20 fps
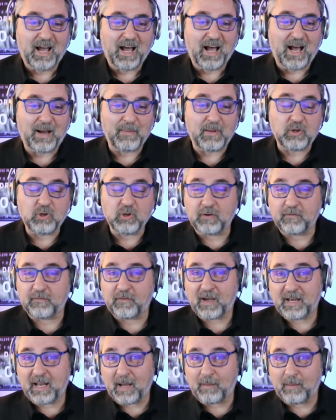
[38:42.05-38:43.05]
And you can
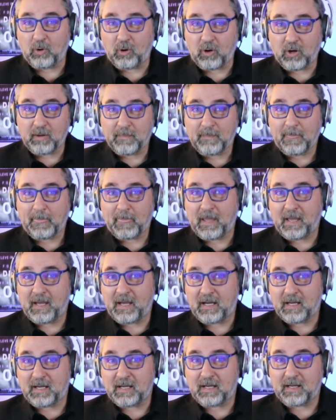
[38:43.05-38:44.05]
find out more
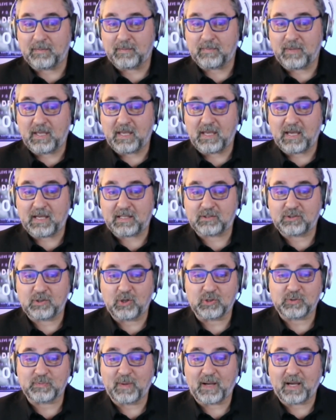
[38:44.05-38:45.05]
at
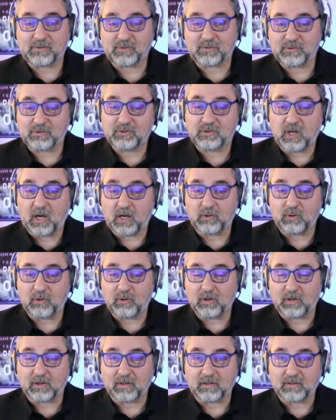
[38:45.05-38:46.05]

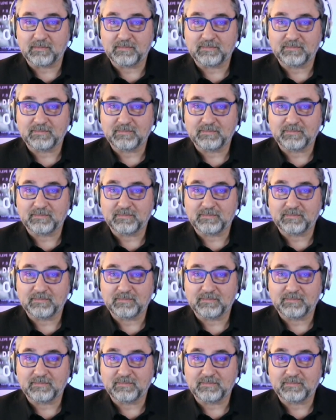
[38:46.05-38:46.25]
toastmasters.org.